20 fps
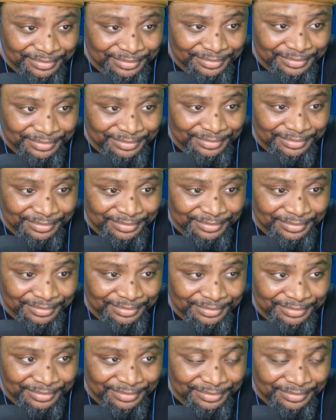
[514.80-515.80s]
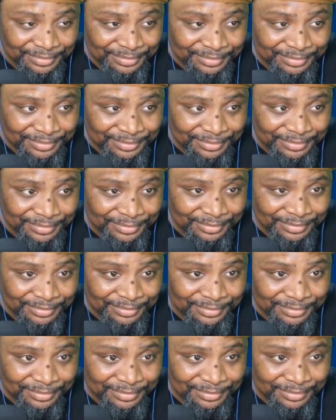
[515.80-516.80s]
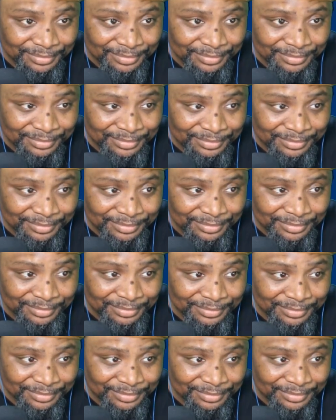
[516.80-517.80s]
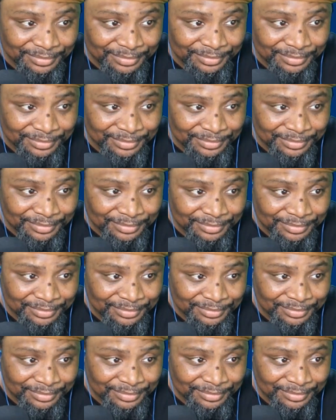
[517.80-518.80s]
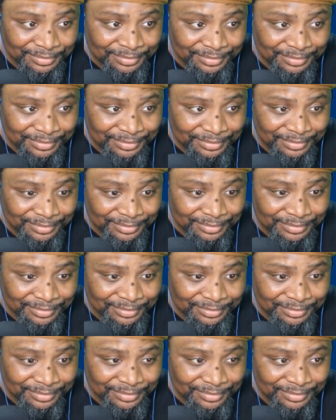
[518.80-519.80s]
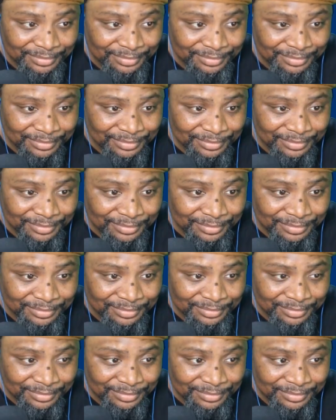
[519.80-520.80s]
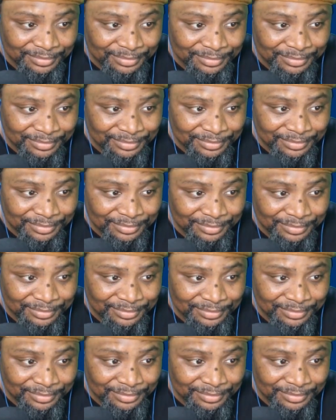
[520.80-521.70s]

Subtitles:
The person shown says nothing.